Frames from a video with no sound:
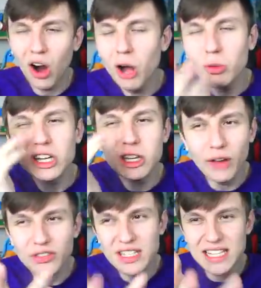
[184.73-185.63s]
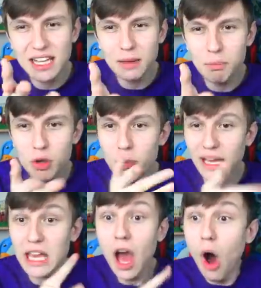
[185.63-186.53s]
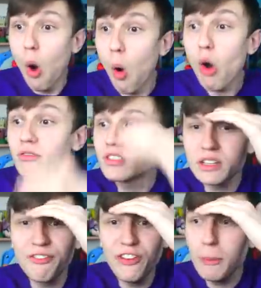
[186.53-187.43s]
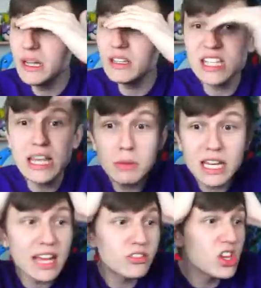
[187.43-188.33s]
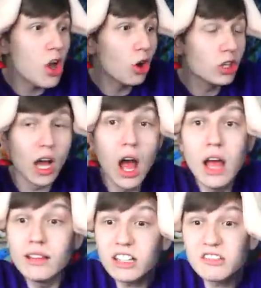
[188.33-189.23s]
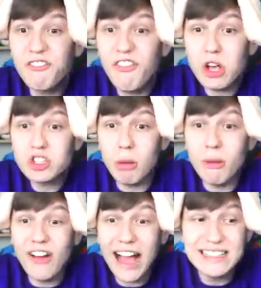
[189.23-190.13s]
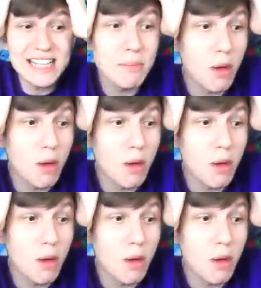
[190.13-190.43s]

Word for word: I would love to see an Mbappe. Oh, flipping Team of the Year De Jong. That's the first time I've had him.